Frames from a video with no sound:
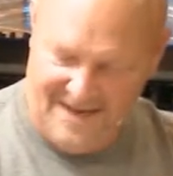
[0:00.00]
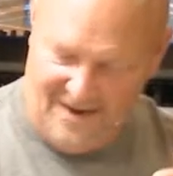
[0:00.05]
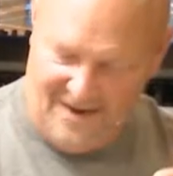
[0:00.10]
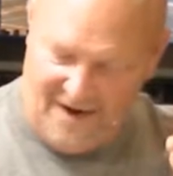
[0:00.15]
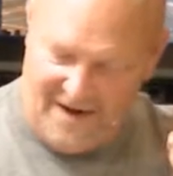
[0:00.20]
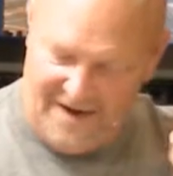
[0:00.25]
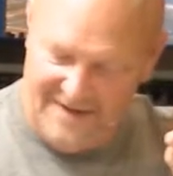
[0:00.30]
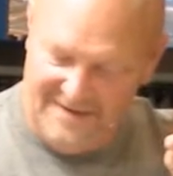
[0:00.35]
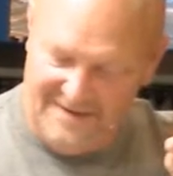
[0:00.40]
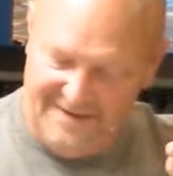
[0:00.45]
All
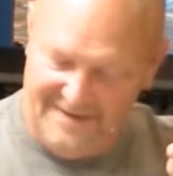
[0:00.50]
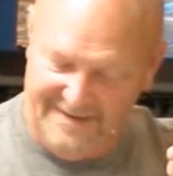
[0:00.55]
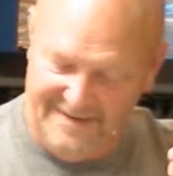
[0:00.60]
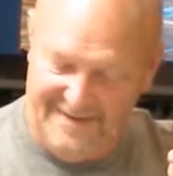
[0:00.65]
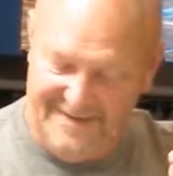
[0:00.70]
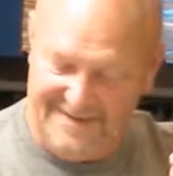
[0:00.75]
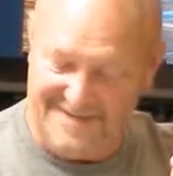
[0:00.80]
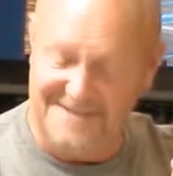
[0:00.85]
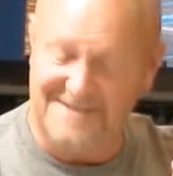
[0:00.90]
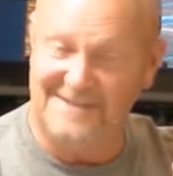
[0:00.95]
right,
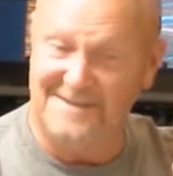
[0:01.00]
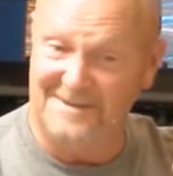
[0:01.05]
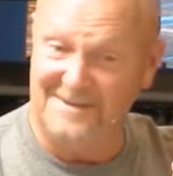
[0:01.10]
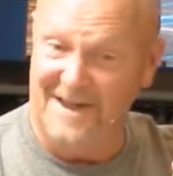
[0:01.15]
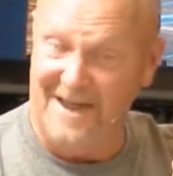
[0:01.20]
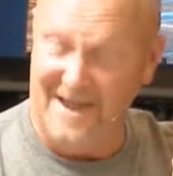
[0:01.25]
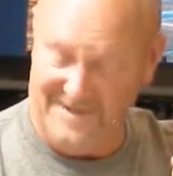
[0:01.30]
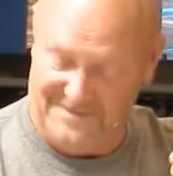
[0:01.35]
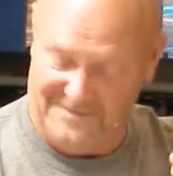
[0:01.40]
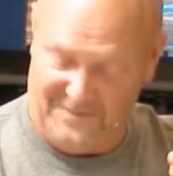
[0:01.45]
this is the
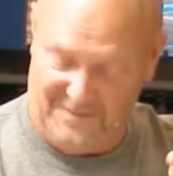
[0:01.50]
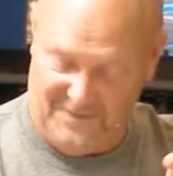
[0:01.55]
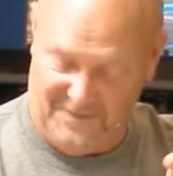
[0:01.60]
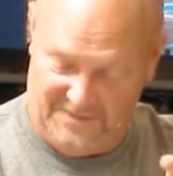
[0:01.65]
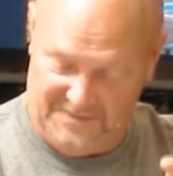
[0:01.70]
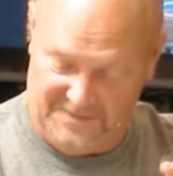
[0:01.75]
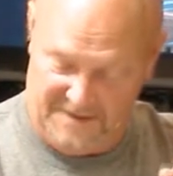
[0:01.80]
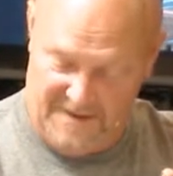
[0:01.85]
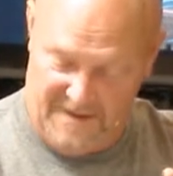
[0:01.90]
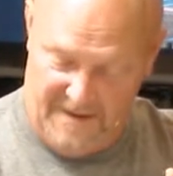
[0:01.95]
next
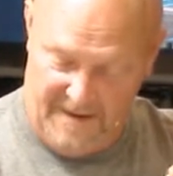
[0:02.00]
verse.